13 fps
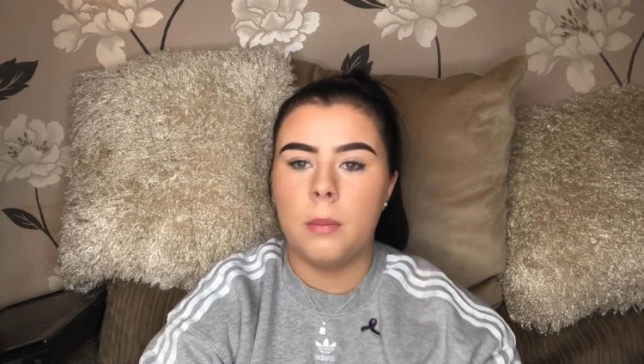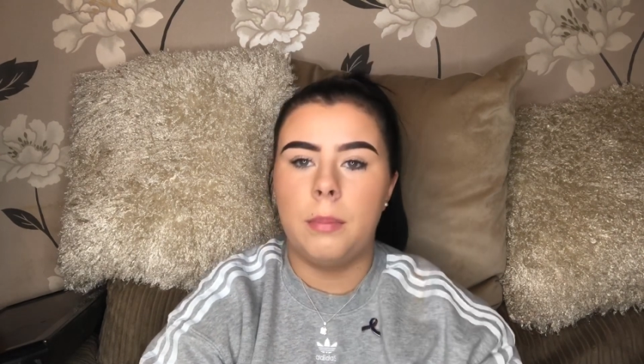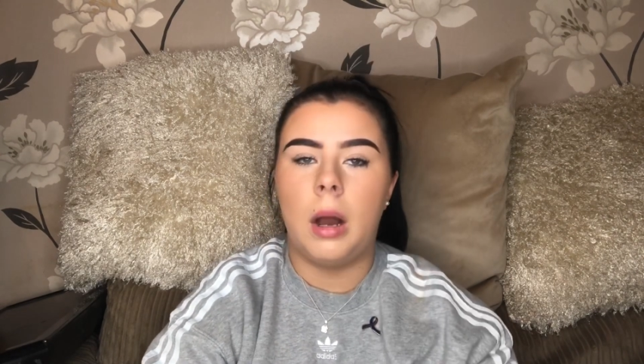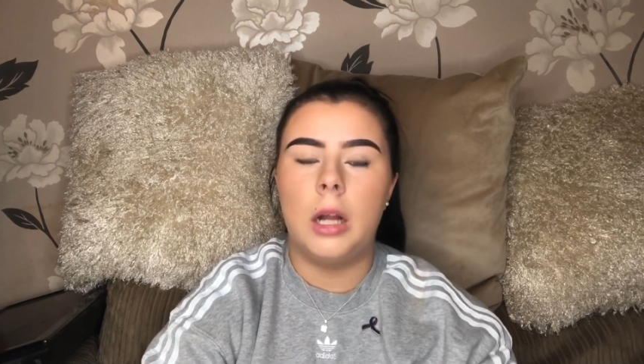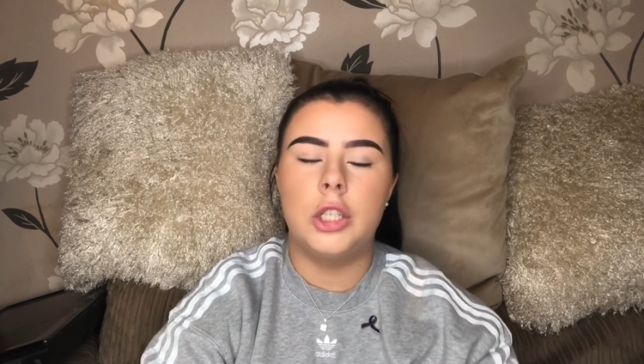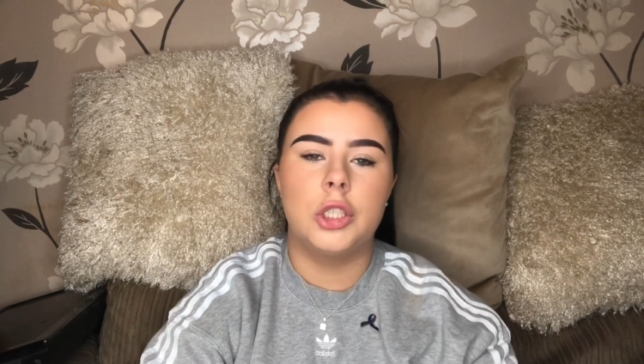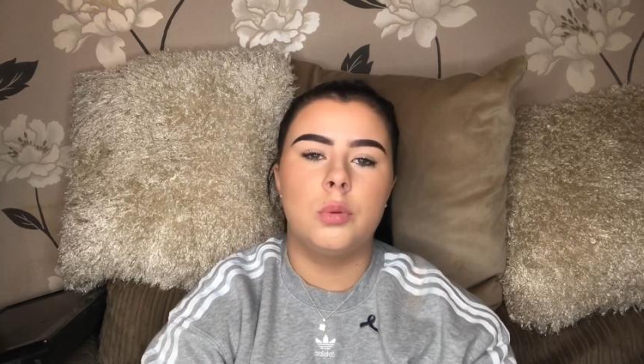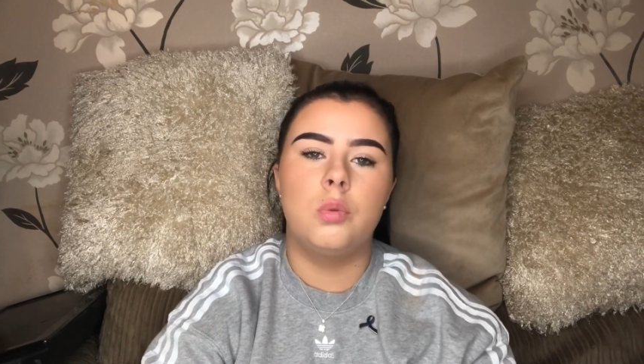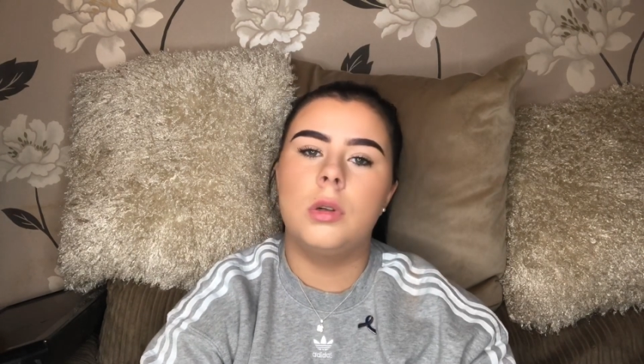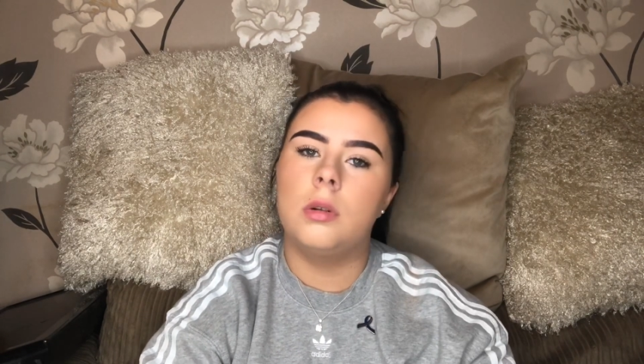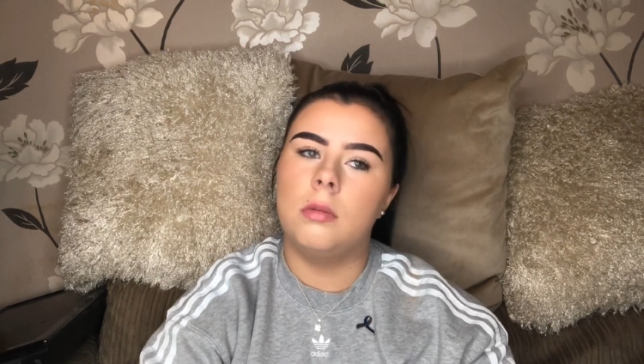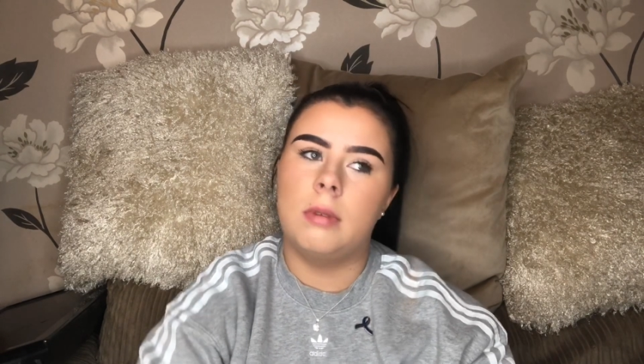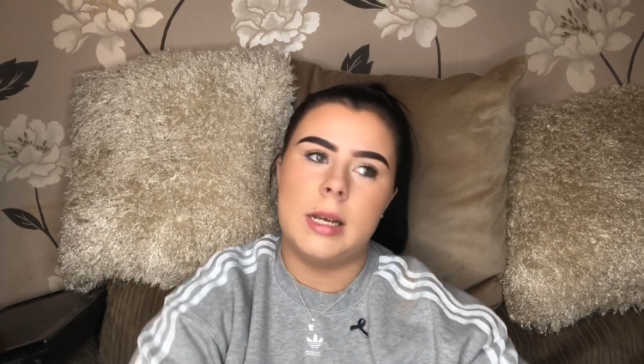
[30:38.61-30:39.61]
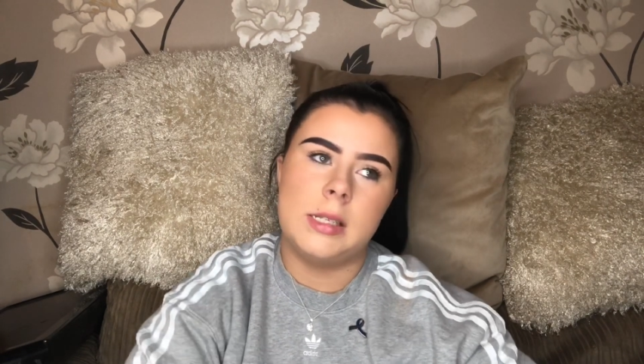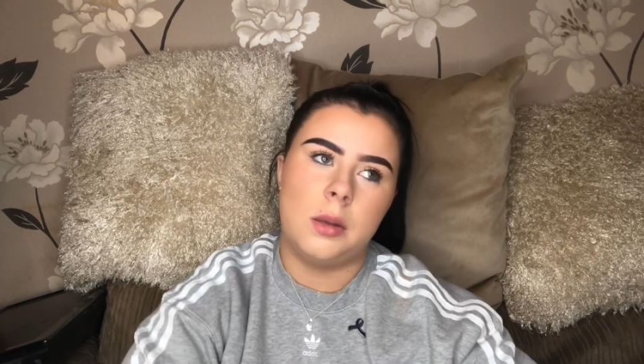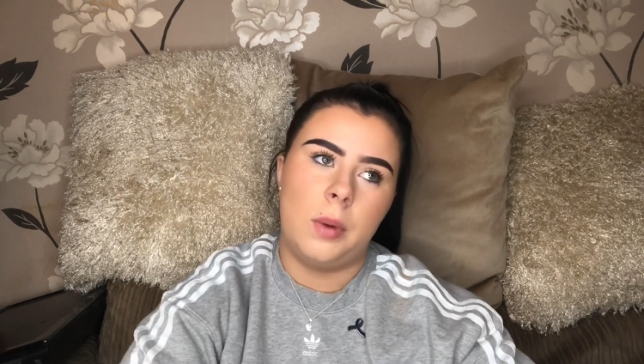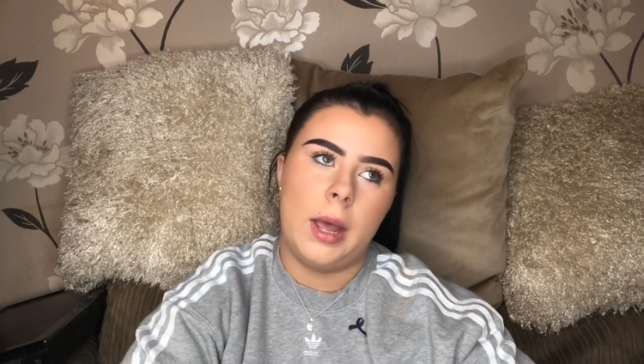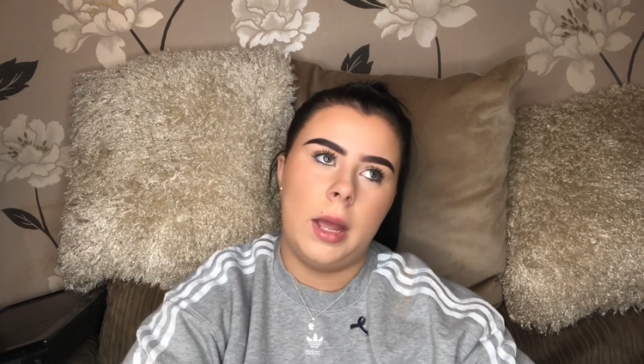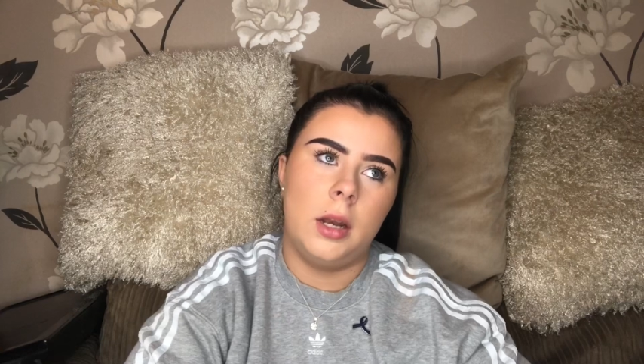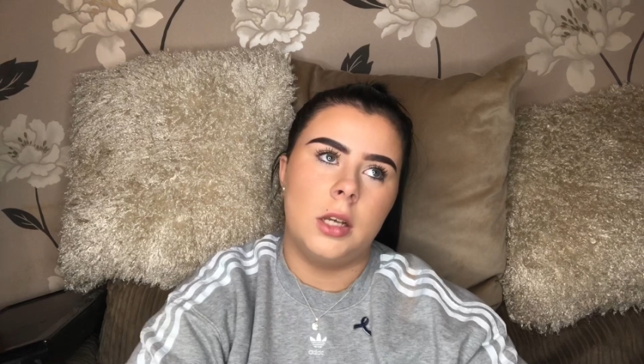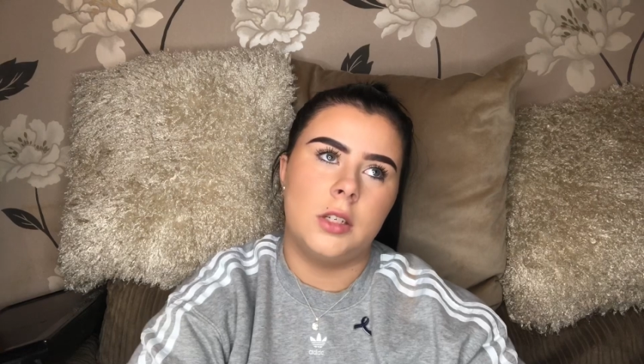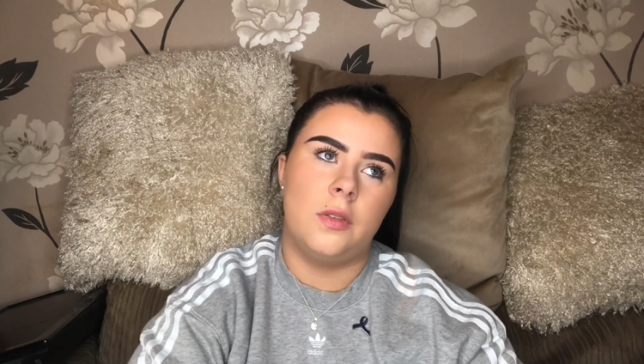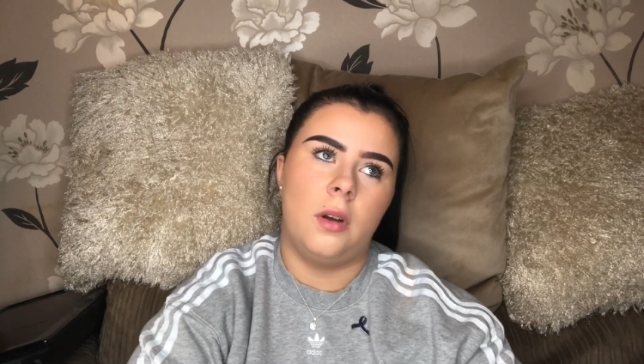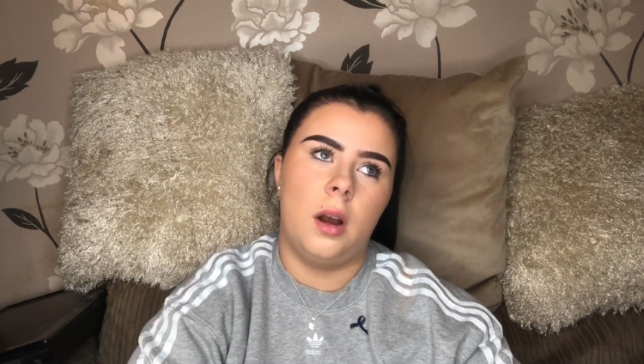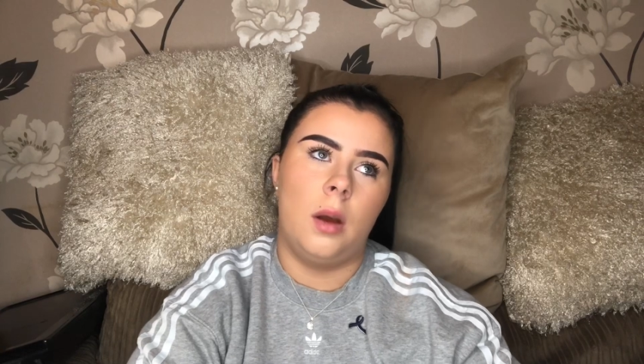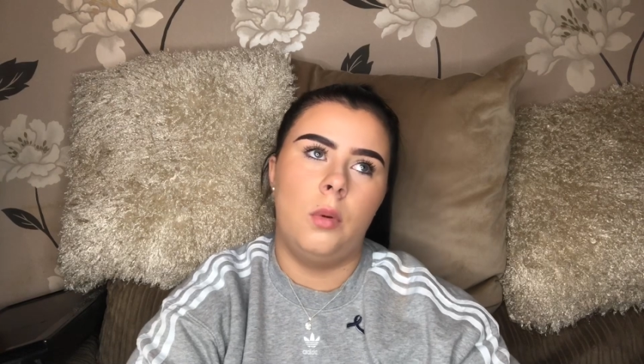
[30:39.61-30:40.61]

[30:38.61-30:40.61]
but I just want to raise awareness for it.